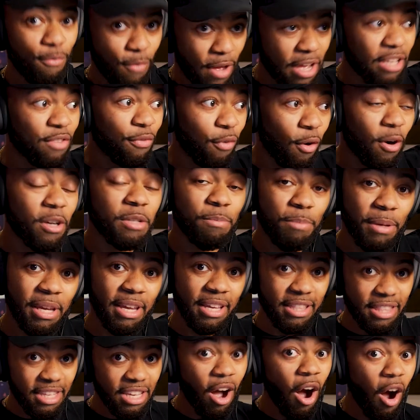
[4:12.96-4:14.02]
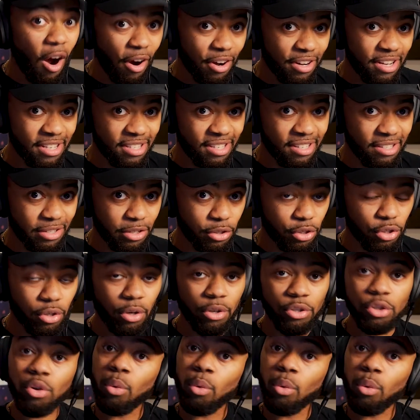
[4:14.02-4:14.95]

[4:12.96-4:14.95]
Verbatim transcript: as far as being the artist is concerned.